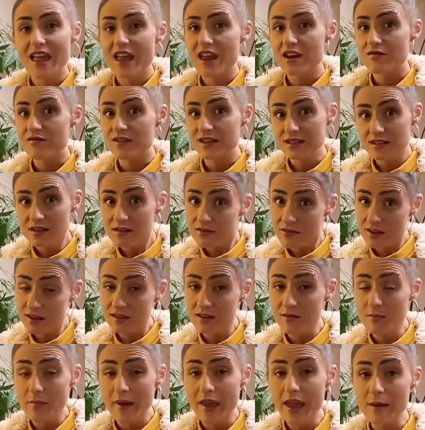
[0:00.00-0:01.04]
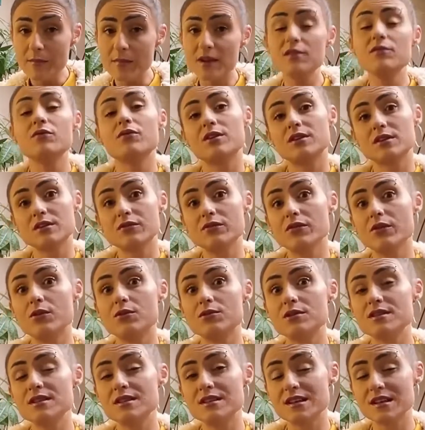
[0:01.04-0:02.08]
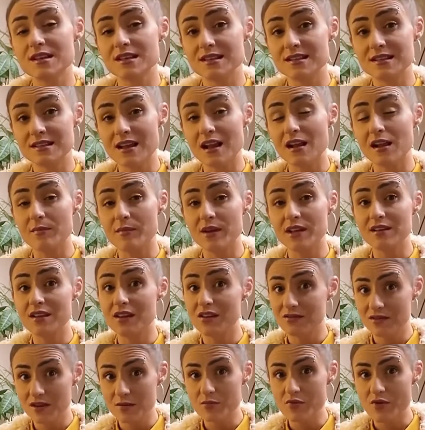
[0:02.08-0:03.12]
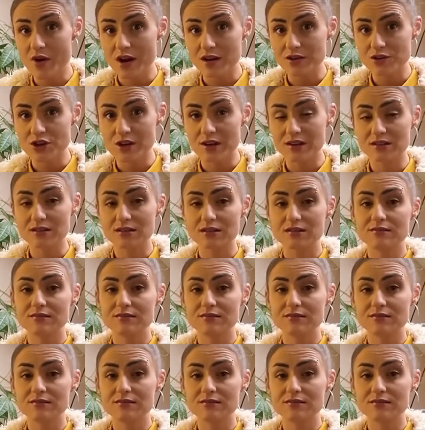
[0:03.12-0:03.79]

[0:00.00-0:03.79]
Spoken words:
and receiving the payment for the first installment of the project.